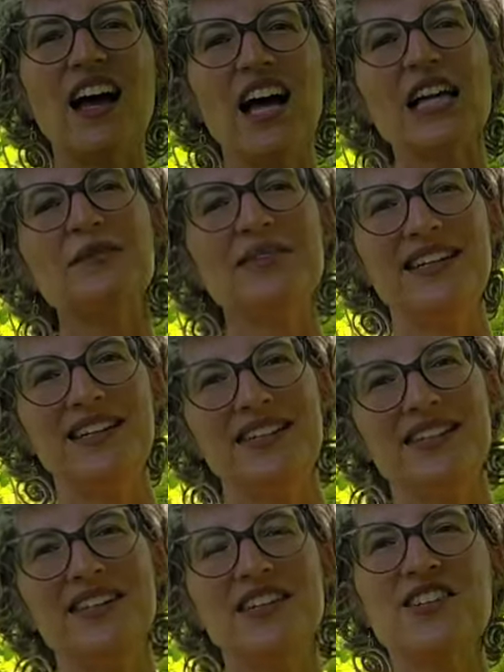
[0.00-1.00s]
I'm
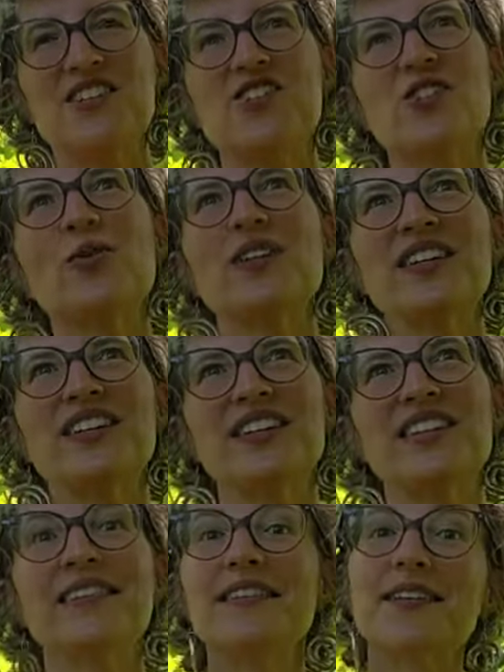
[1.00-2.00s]
here soaking
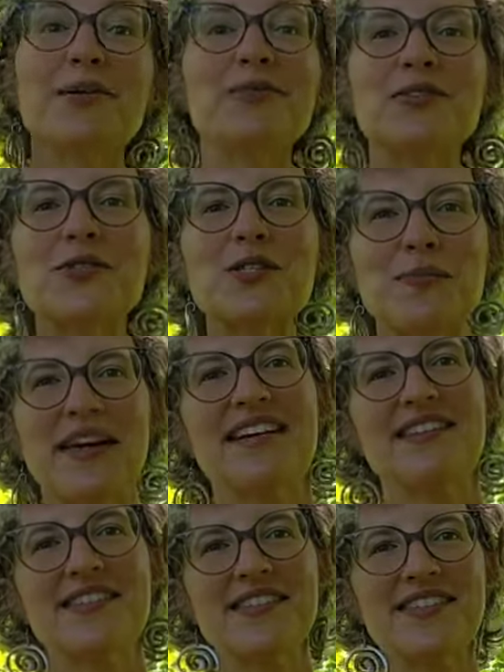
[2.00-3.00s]
in the liminal
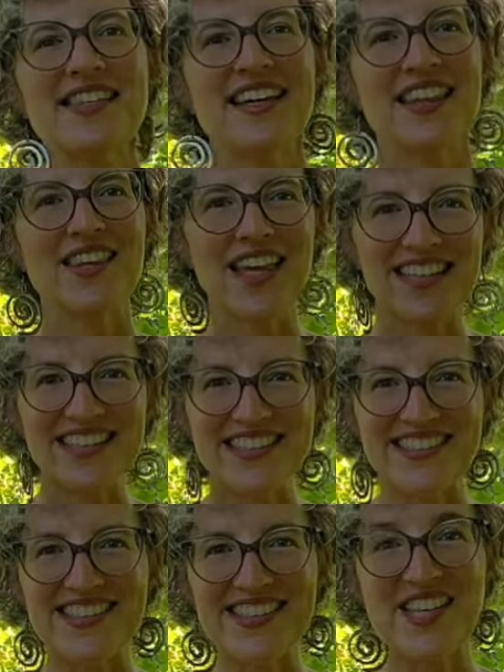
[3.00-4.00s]
space that
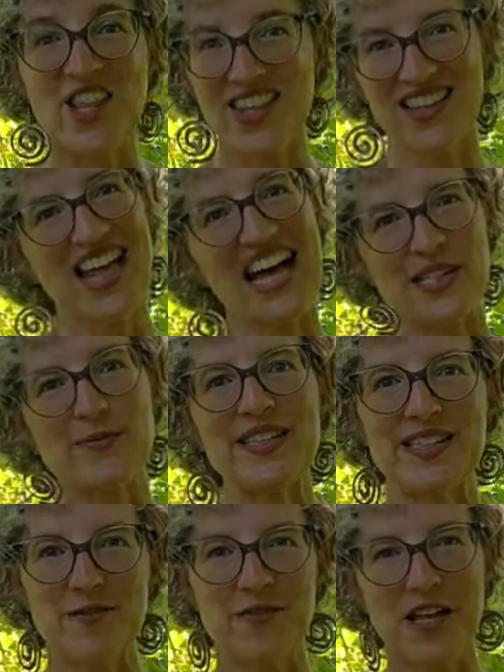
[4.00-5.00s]
is the last
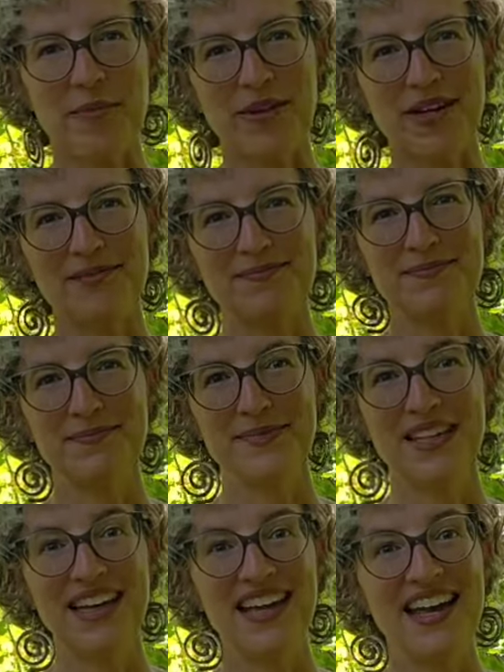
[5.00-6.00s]
bits of summer.
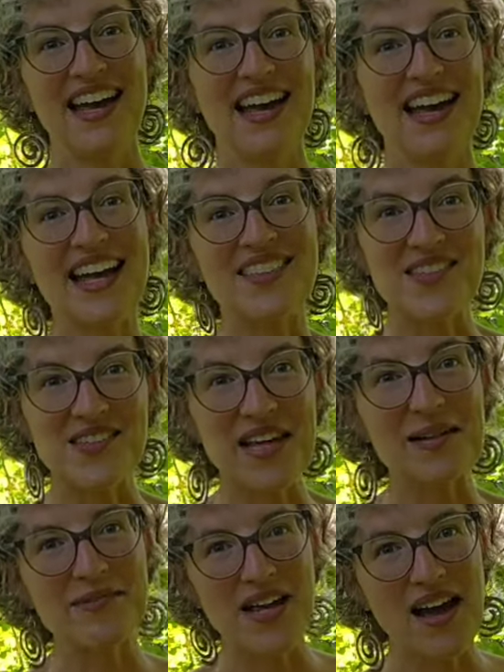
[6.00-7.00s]
At the
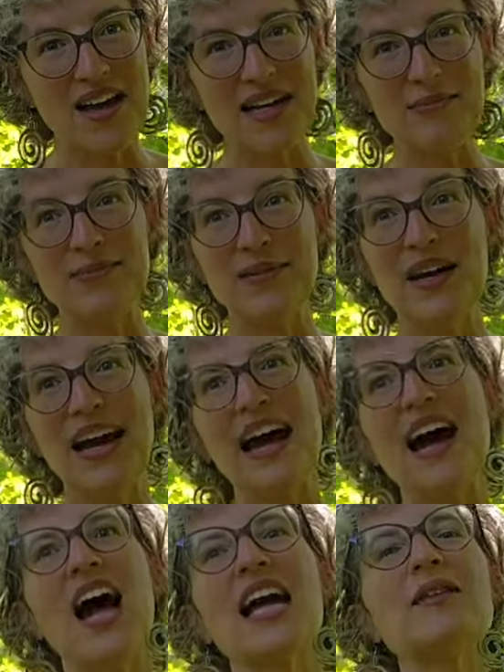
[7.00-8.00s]
same time,
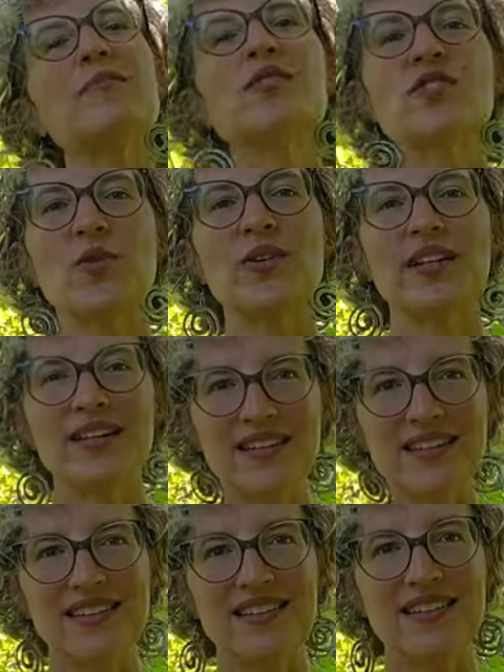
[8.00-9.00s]
I am soaking
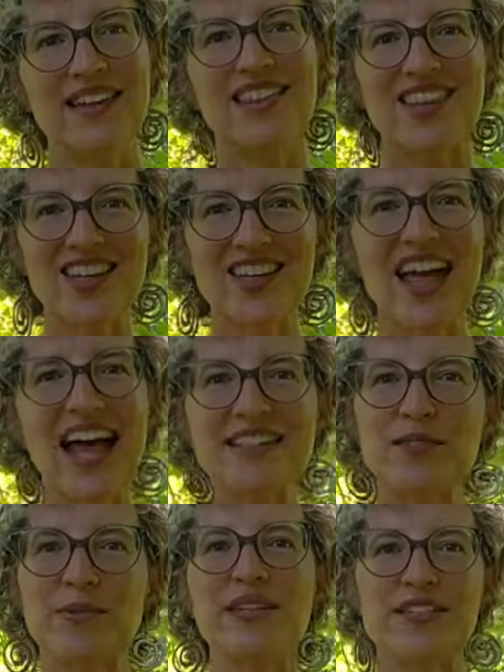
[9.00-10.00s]
in the last
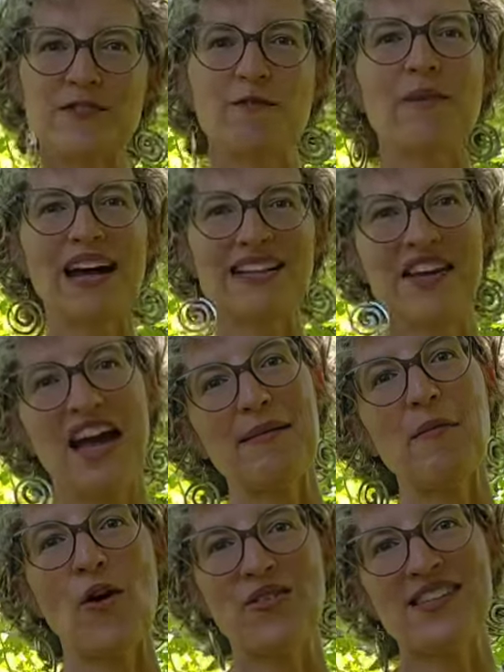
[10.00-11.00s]
bits of my
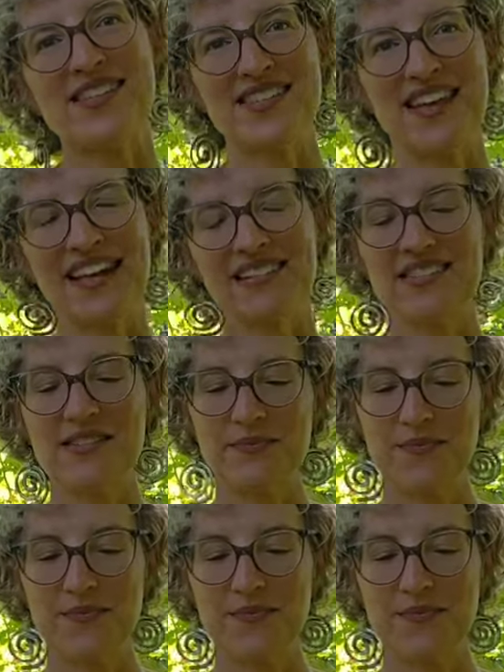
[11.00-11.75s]
time on this land.